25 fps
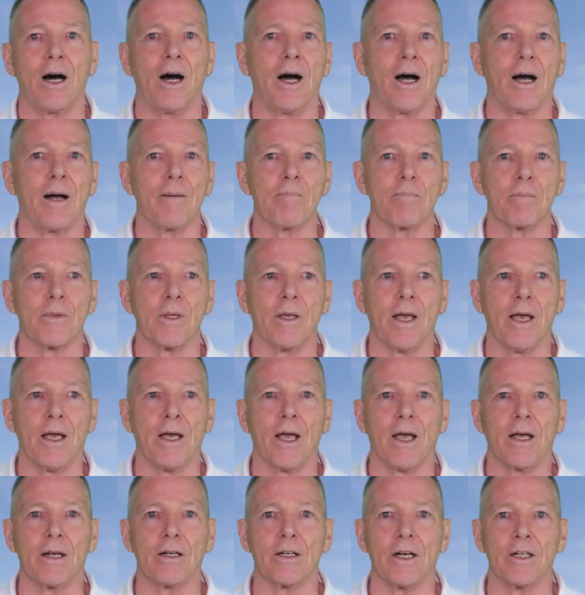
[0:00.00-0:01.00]
Um,
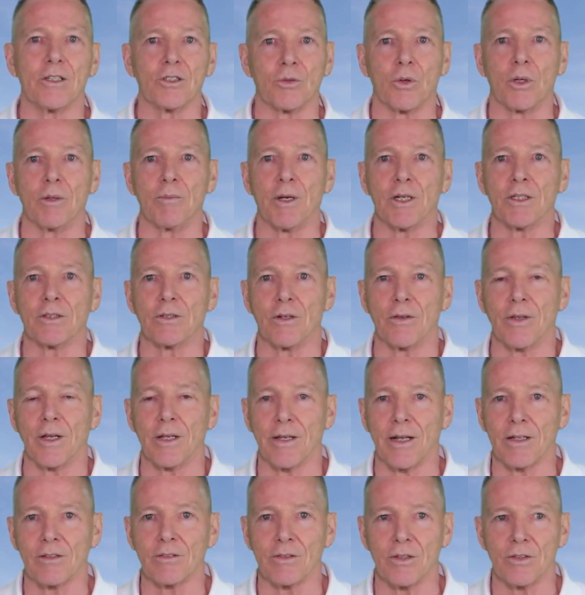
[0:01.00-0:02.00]
and I just want to make sure
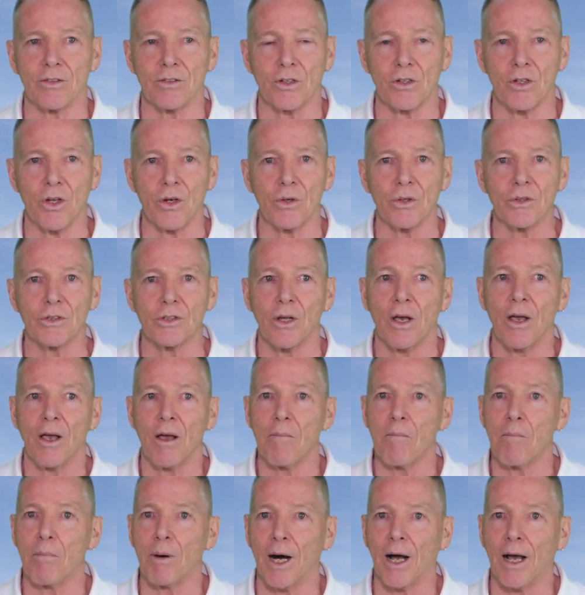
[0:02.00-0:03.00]
that that's disclosed.
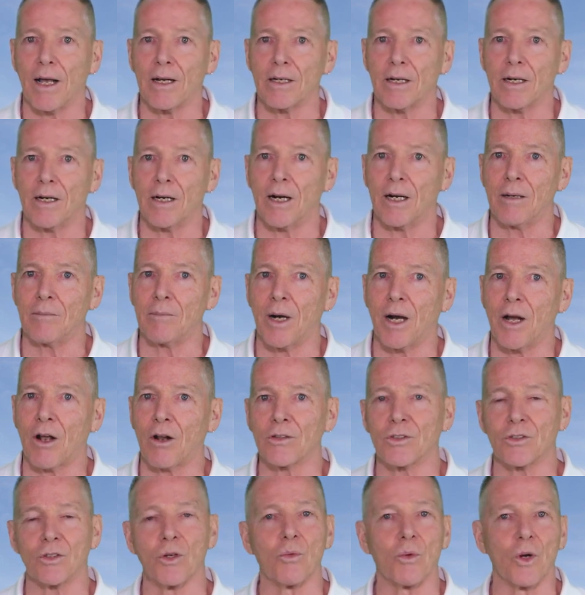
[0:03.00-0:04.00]
But um, I
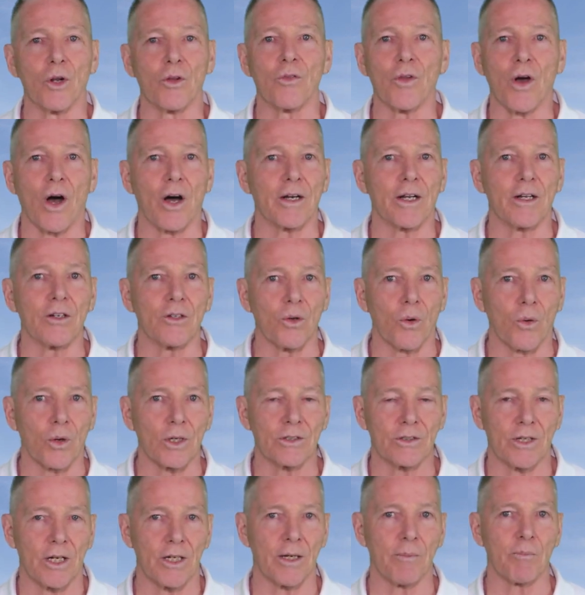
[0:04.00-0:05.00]
also will not
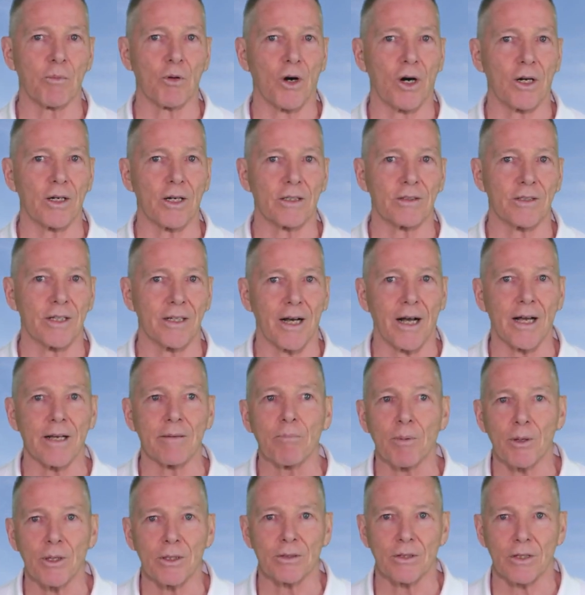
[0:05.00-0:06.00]
endorse any product that
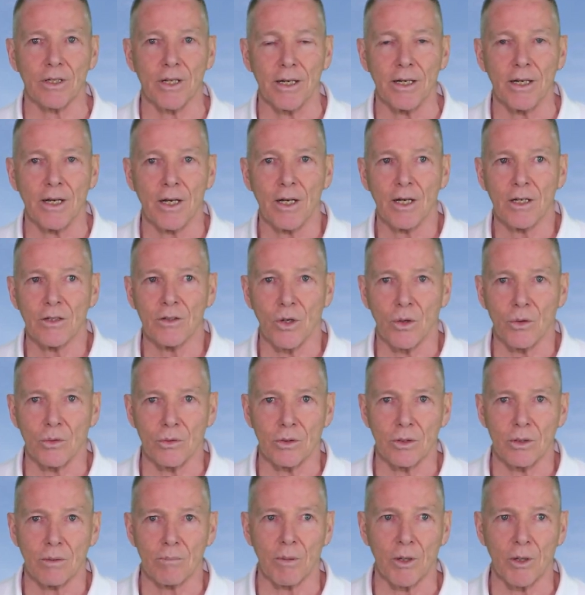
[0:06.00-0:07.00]
I personally
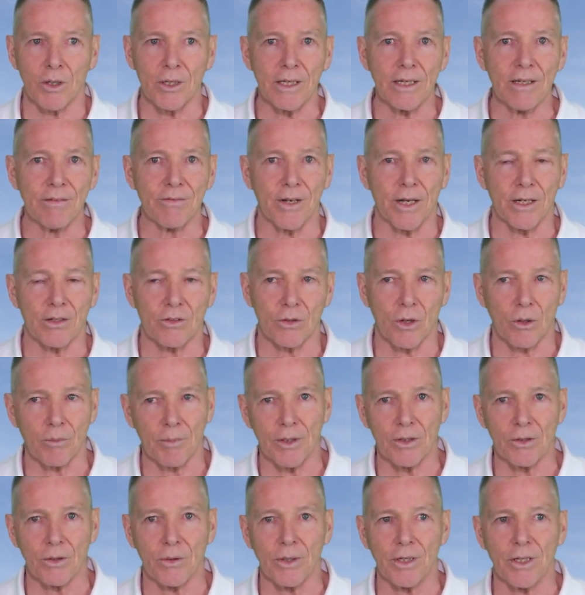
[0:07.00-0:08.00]
don't believe in. So I'll
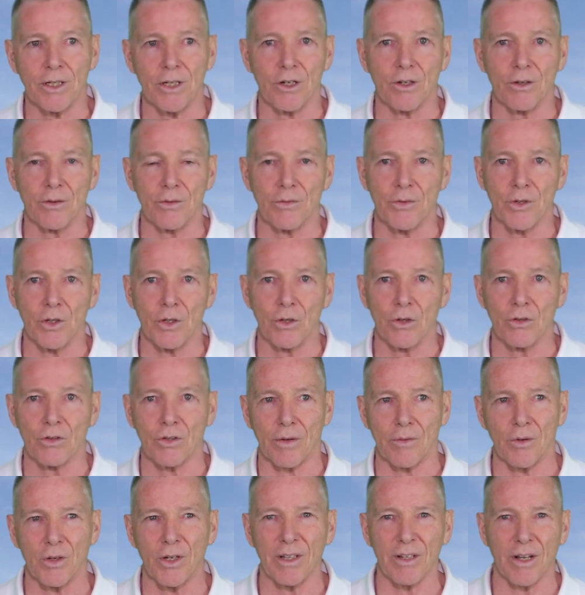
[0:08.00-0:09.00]
be doing gear
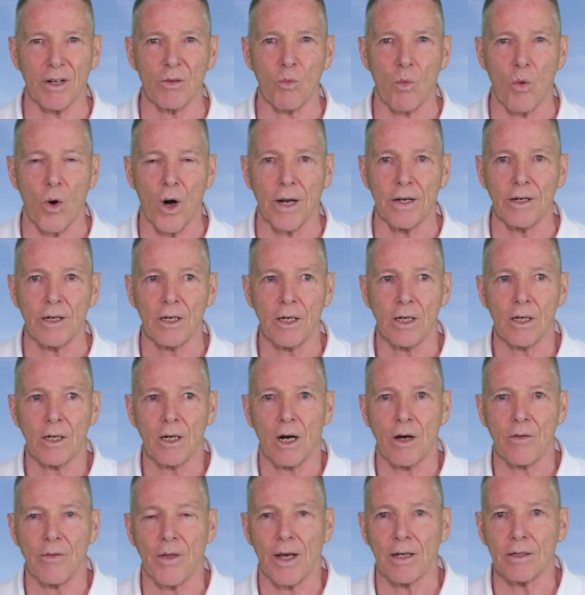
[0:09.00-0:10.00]
reviews. I've already done one
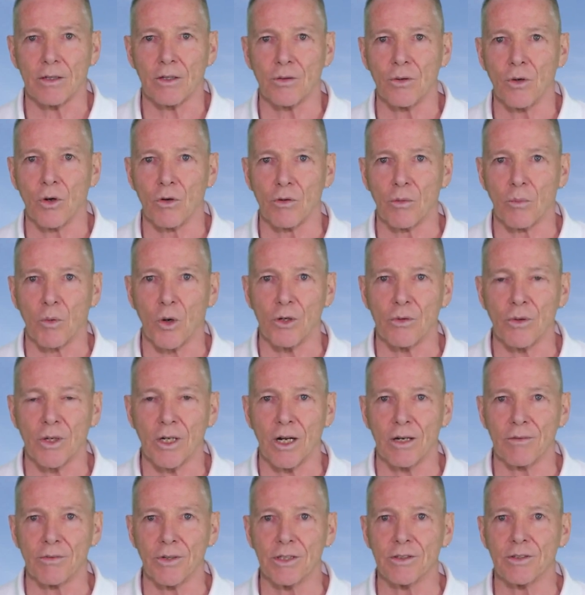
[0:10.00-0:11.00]
on that crew overboard
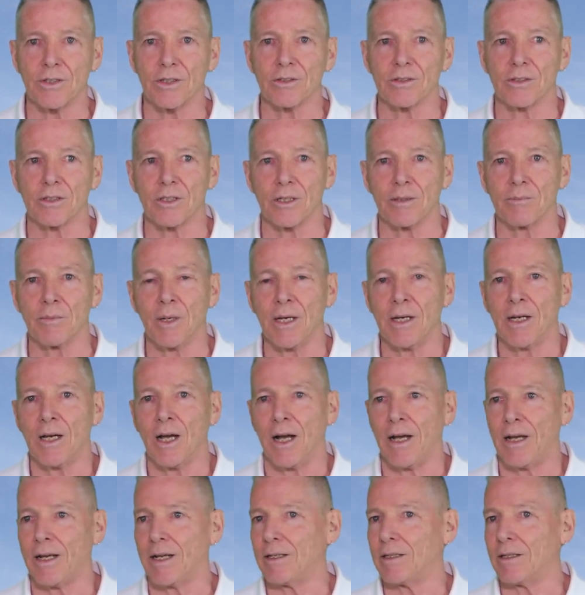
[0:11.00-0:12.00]
recovery system,
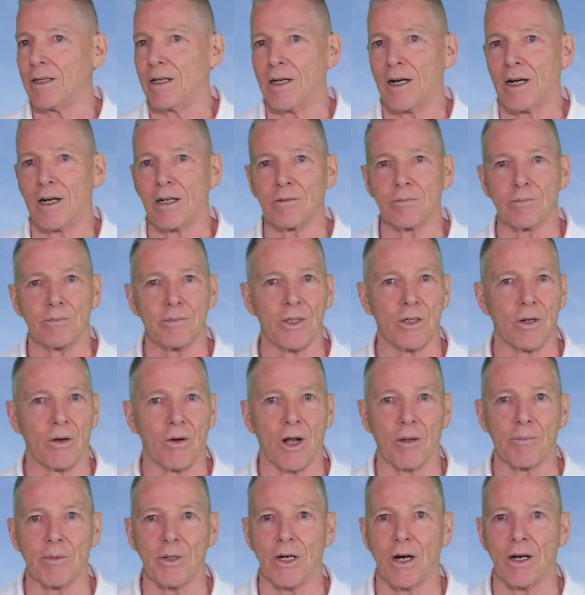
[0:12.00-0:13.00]
and uh, you
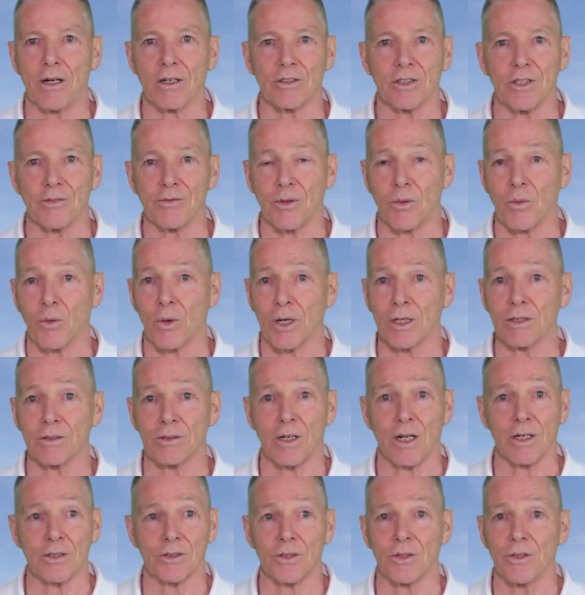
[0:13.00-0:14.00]
know I'll be honest. If it
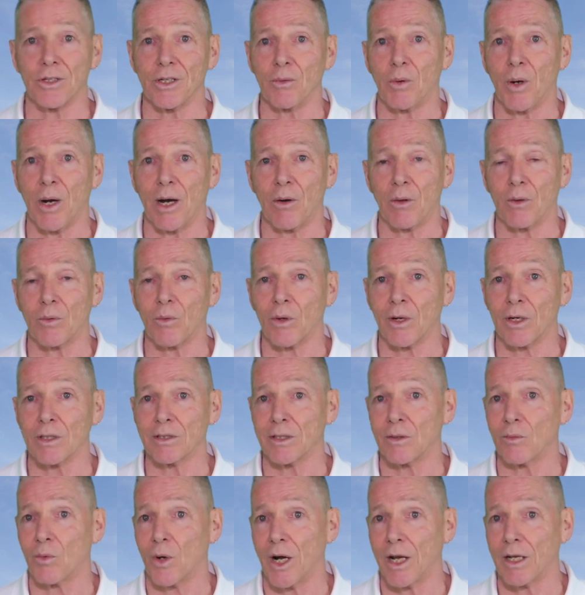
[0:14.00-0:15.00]
works, I'll show you how it
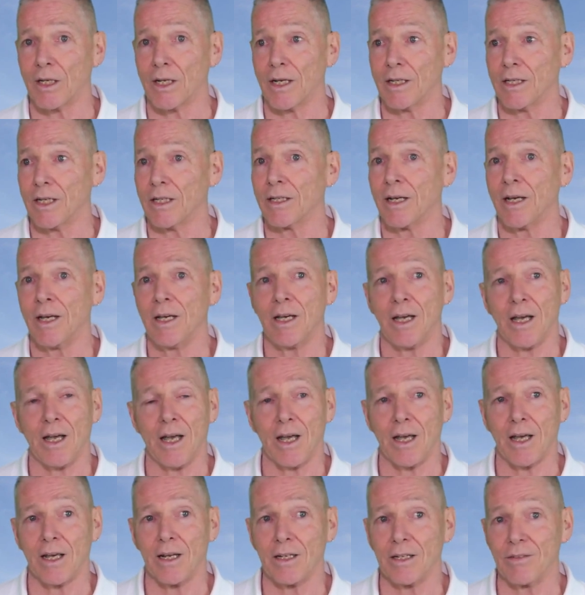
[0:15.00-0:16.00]
works and why I like it.
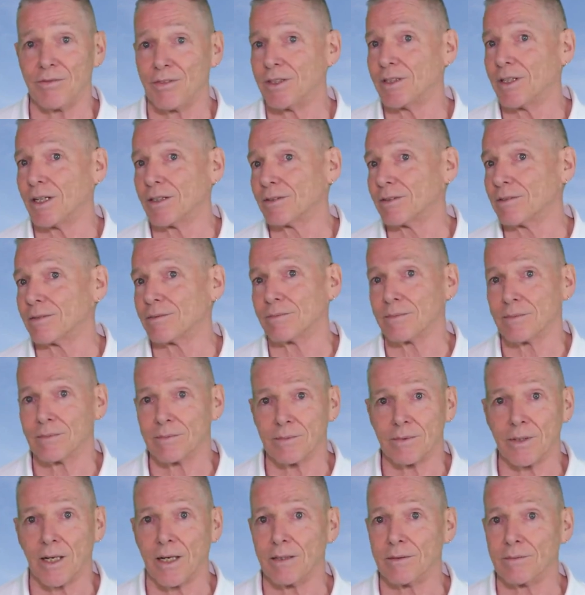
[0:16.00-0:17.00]
And if it doesn't,
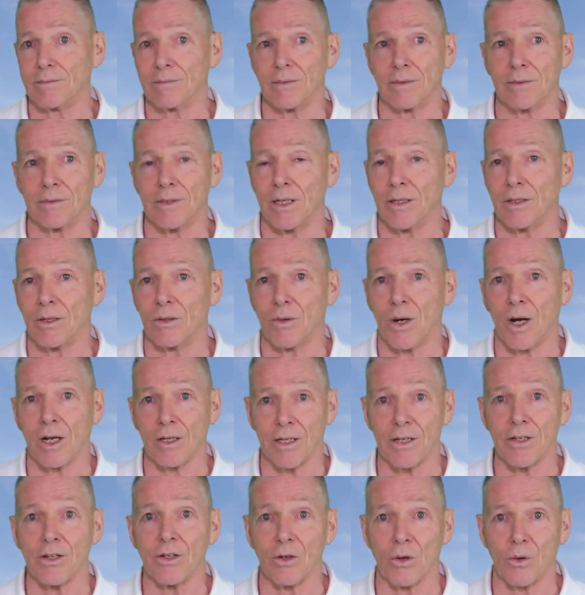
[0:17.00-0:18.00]
then you know
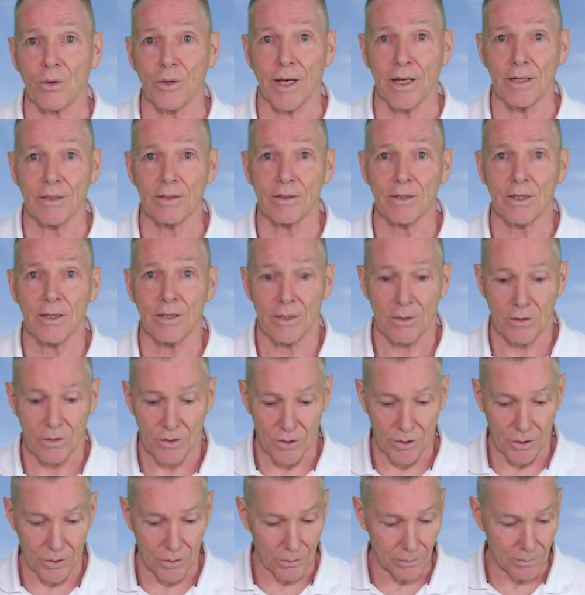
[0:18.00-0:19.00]
I'll let you know that
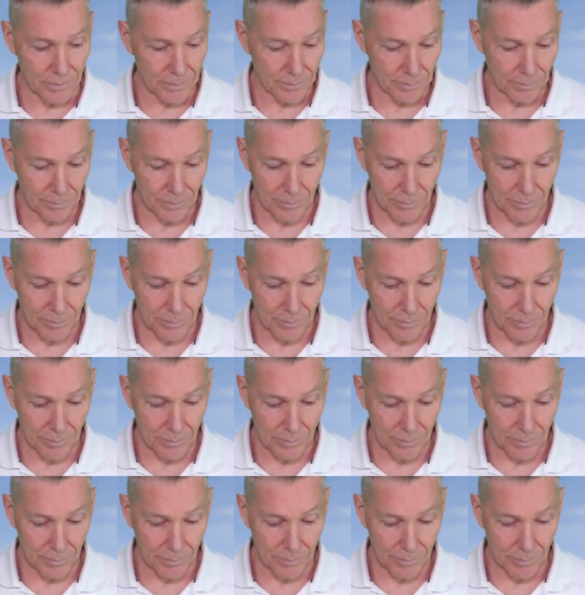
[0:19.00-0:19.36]
too.